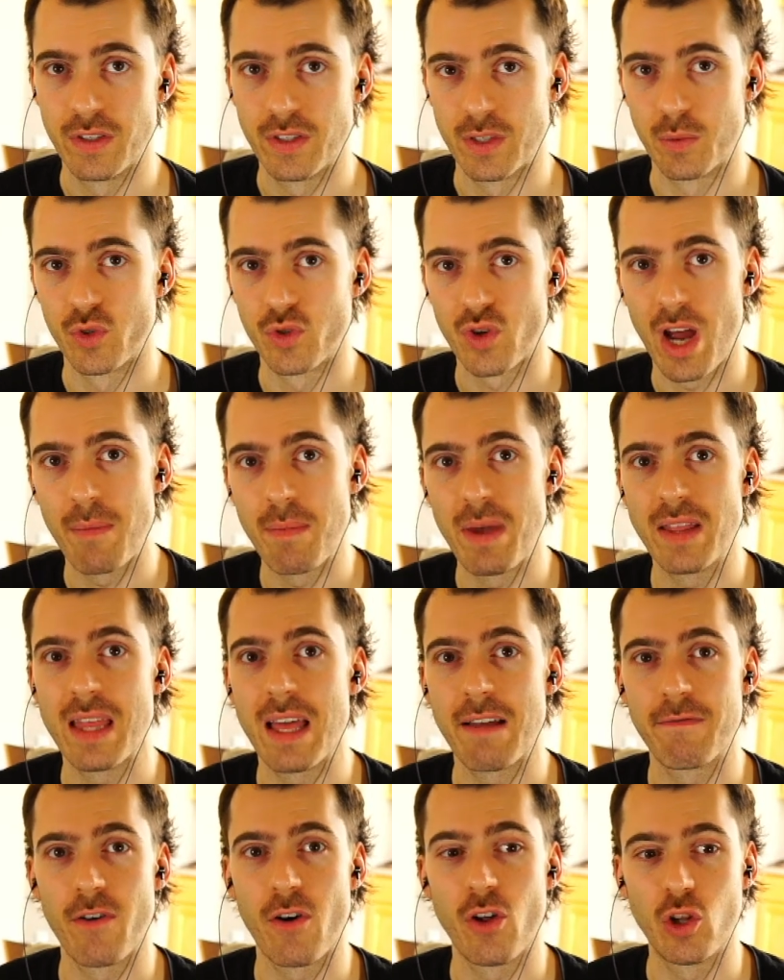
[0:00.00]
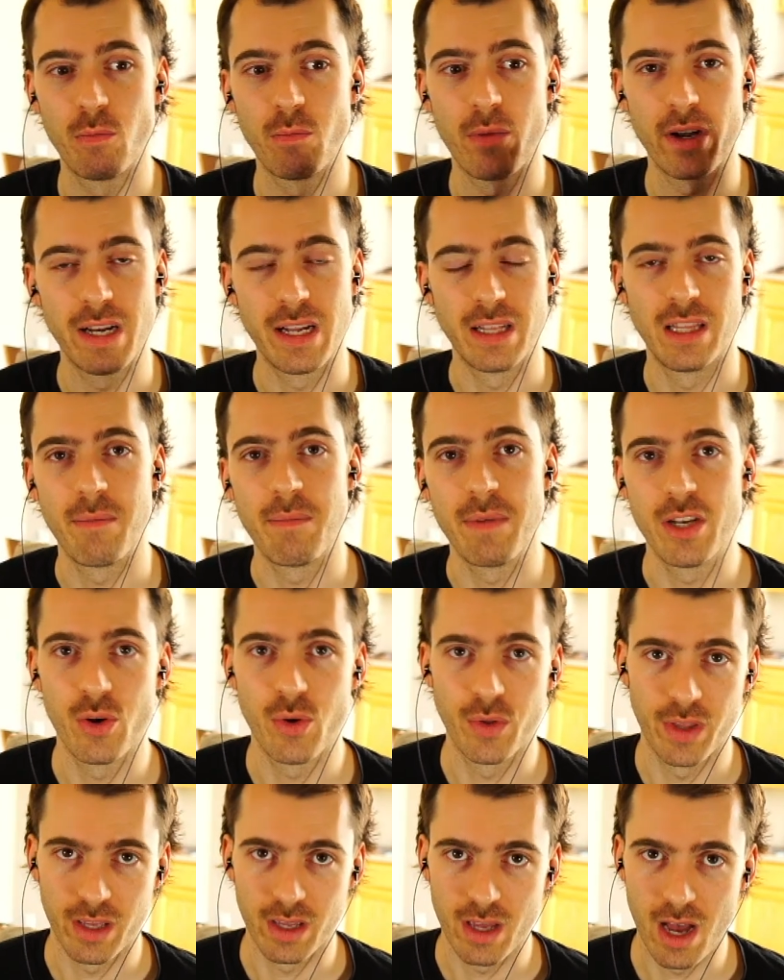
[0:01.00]
subscribe, hit that follow button, and let me know in
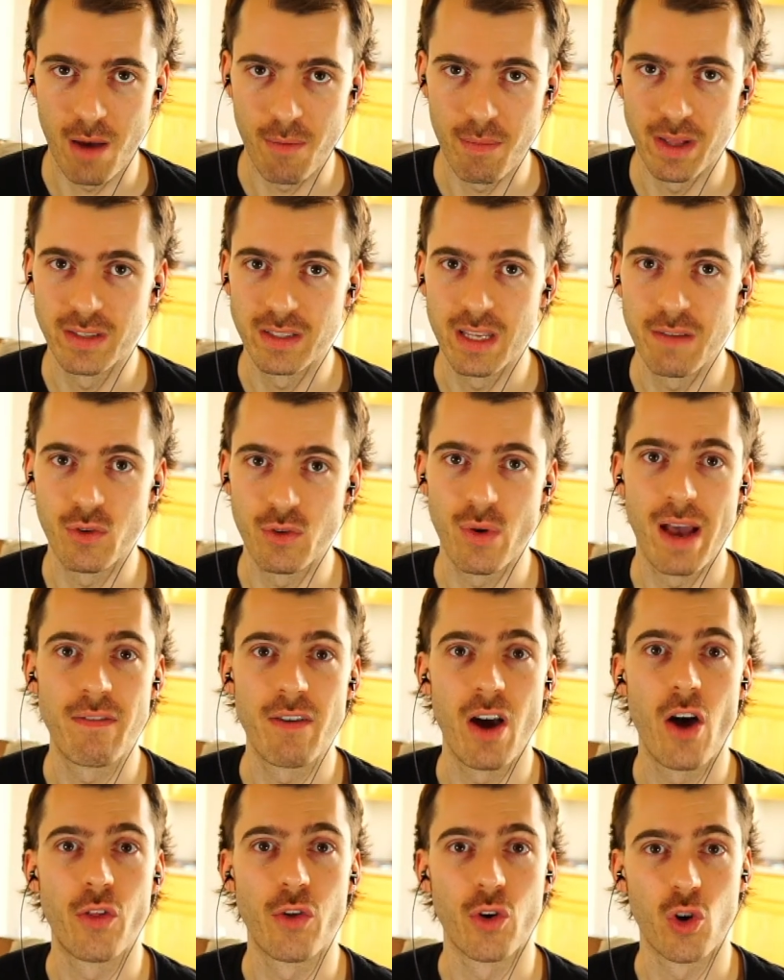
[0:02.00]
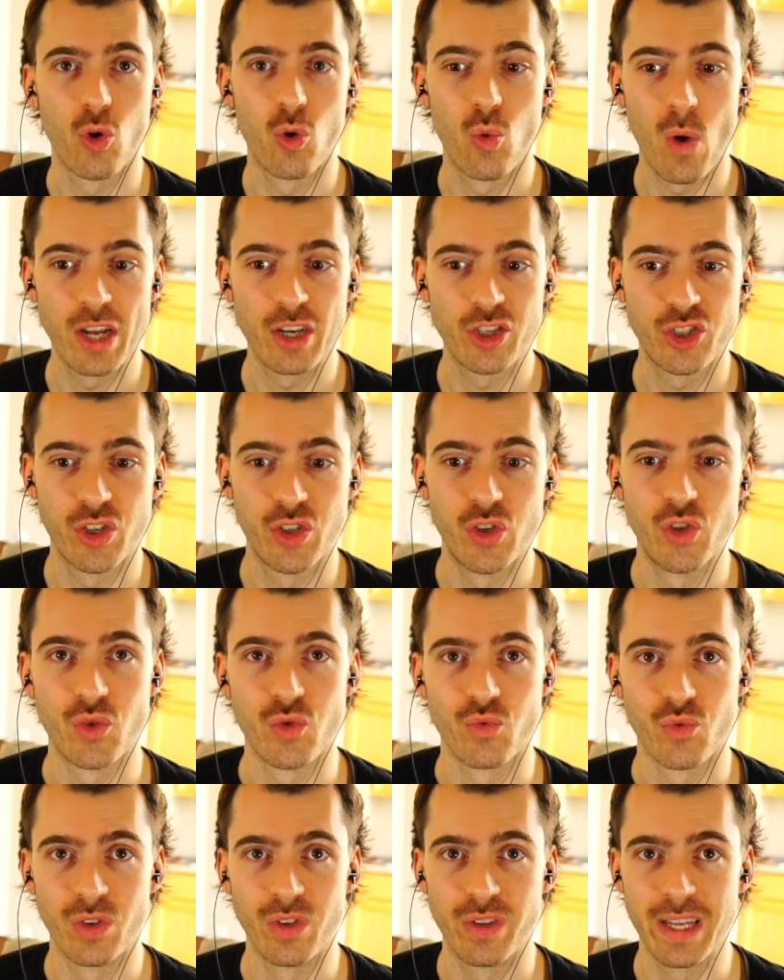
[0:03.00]
the comments if you have other
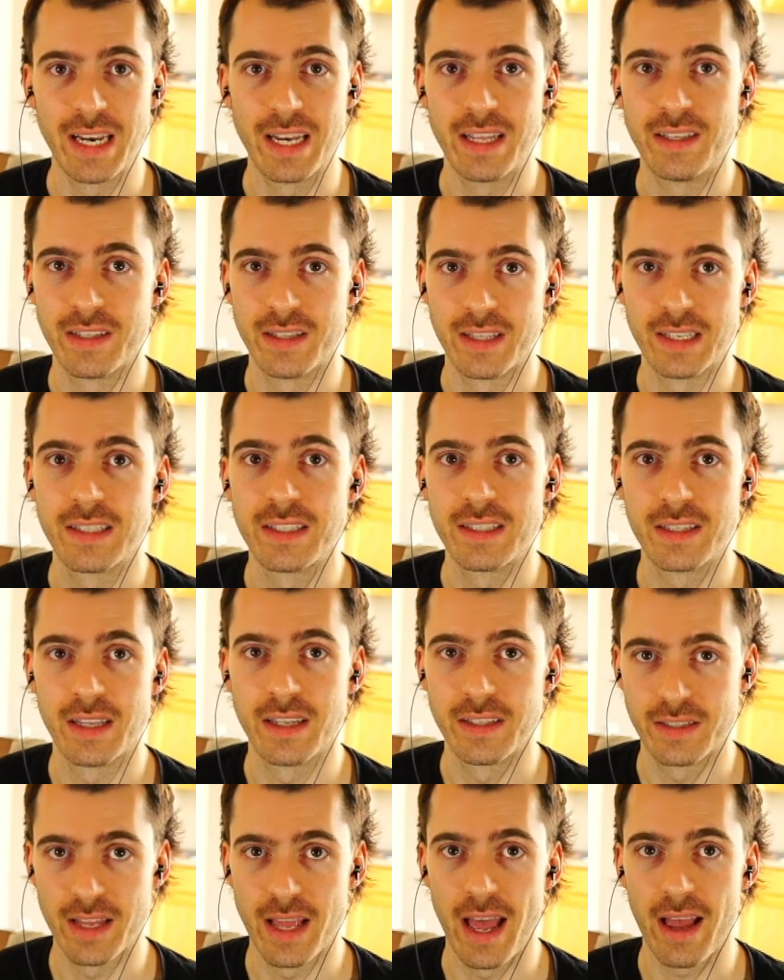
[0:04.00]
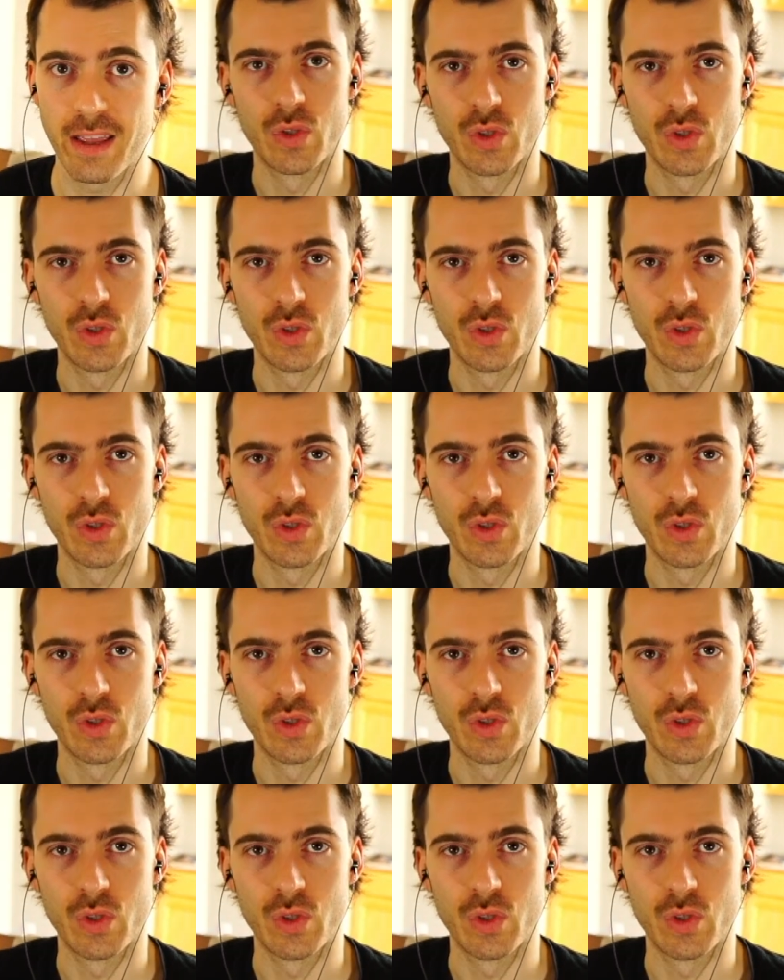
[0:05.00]
questions related to this deck.